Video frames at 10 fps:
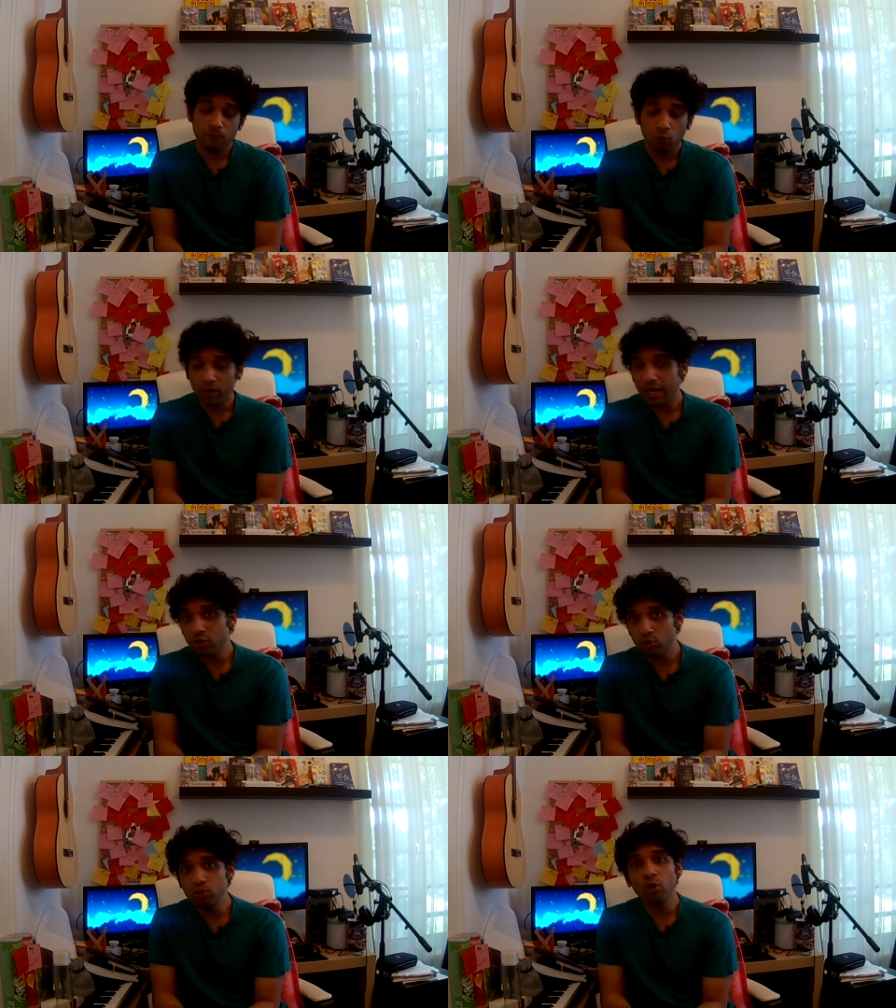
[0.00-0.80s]
What I
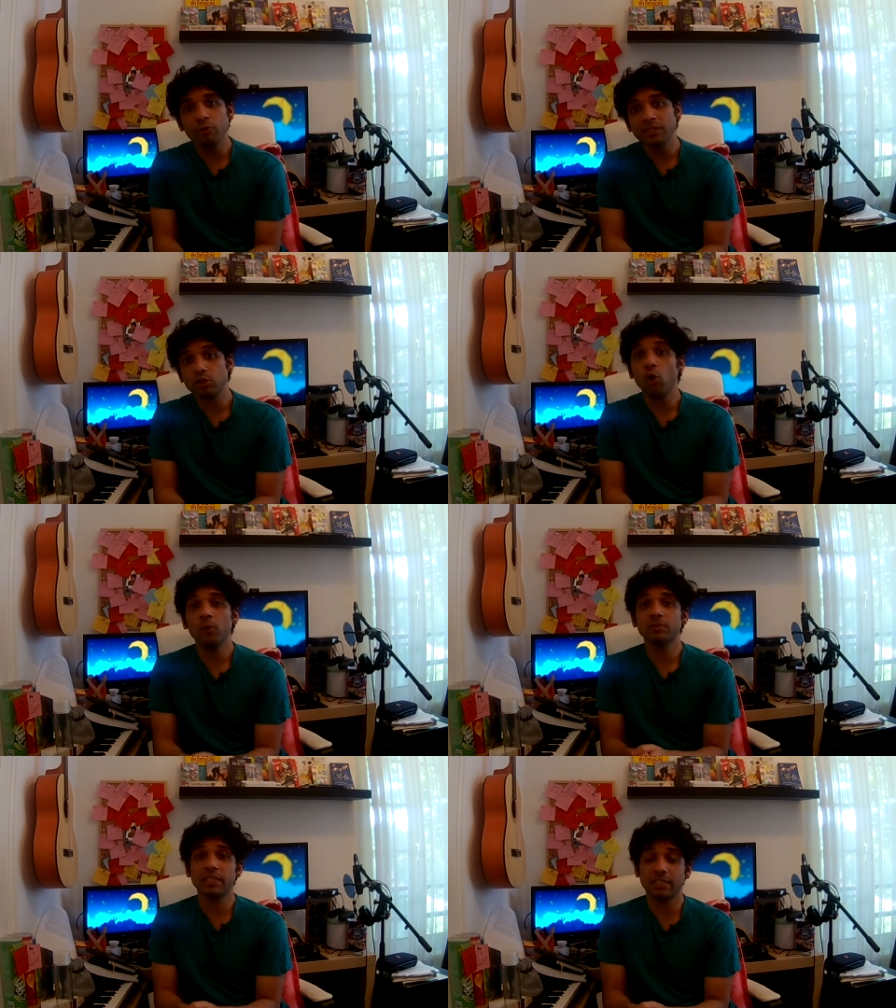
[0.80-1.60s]
do know is
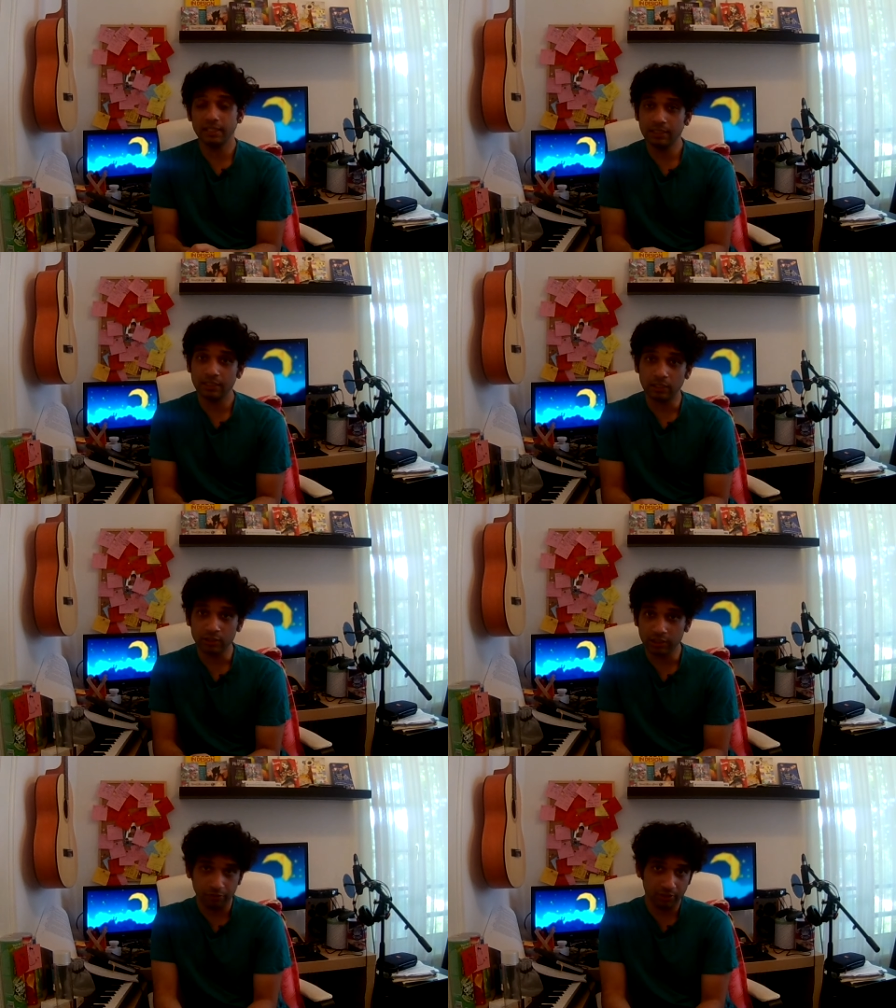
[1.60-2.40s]
homesickness is a
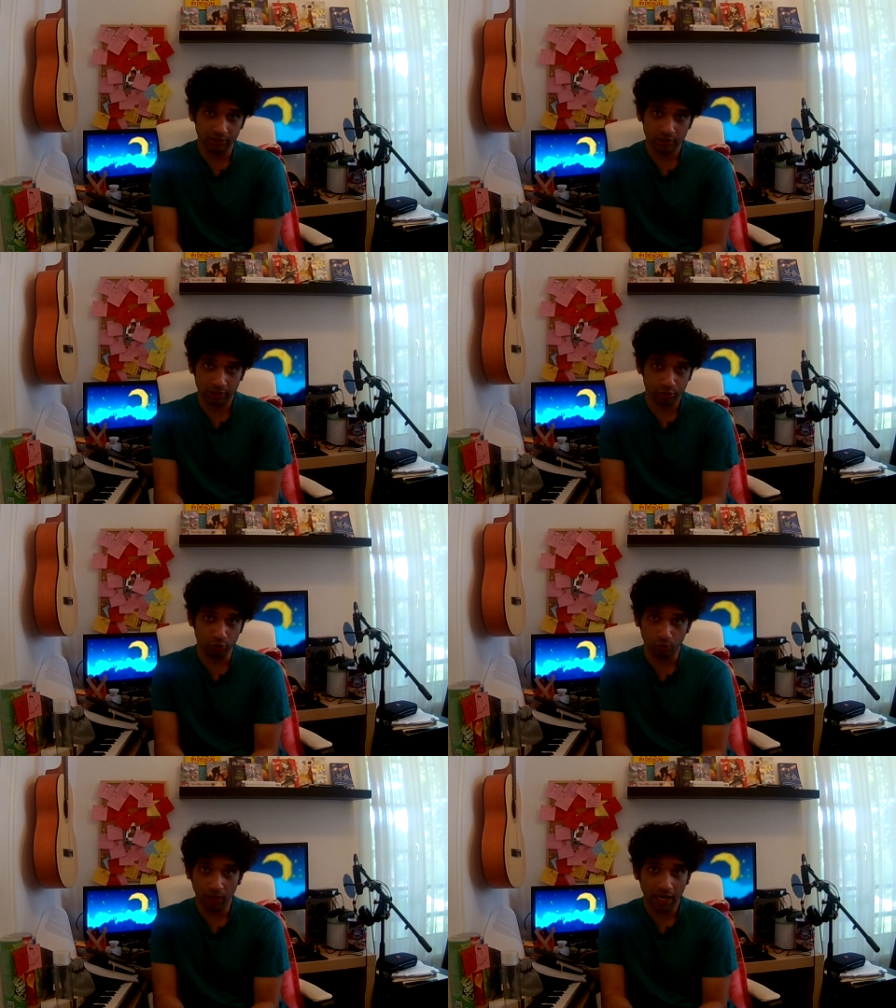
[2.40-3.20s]
serious
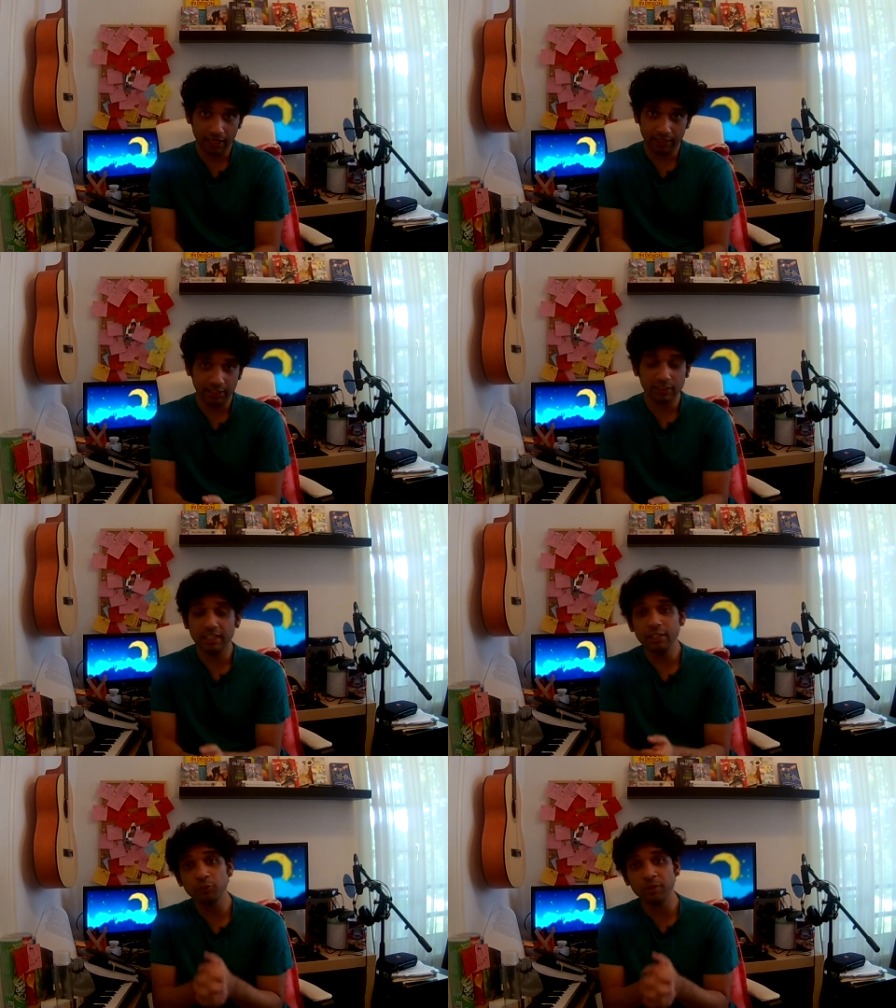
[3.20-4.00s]
issue and it
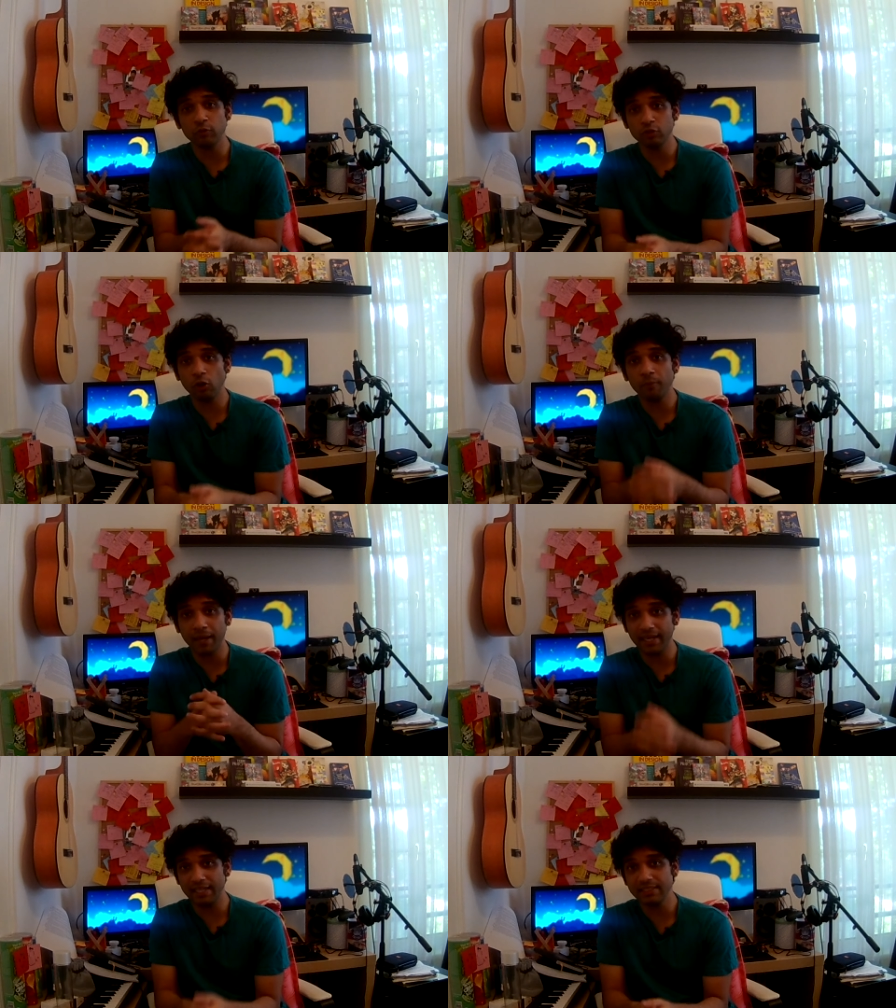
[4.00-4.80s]
needs to be resolved
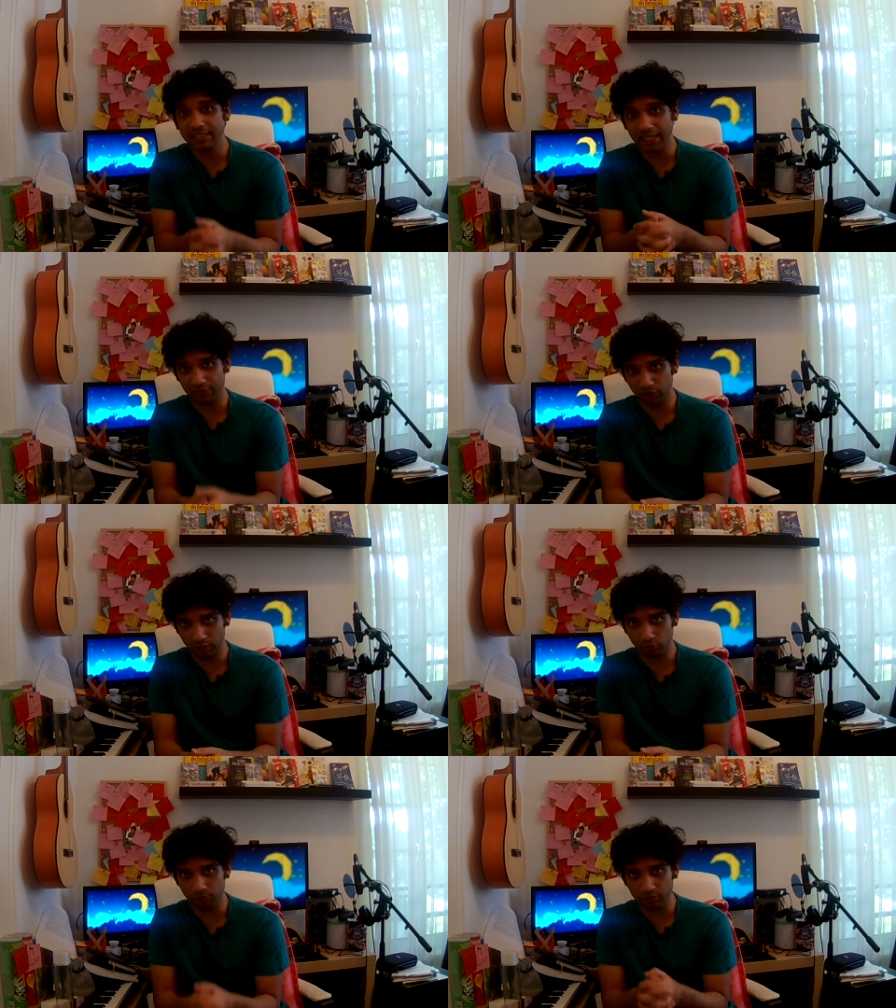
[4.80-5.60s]
by each and every
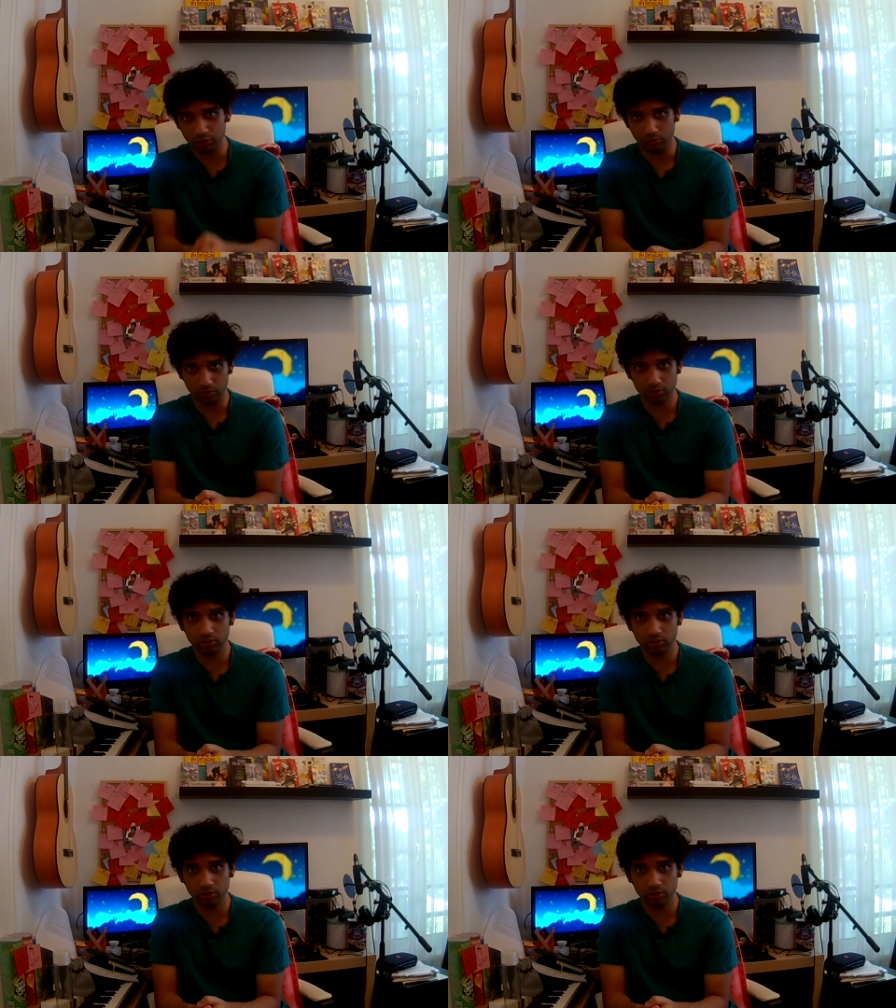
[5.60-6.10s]
individual.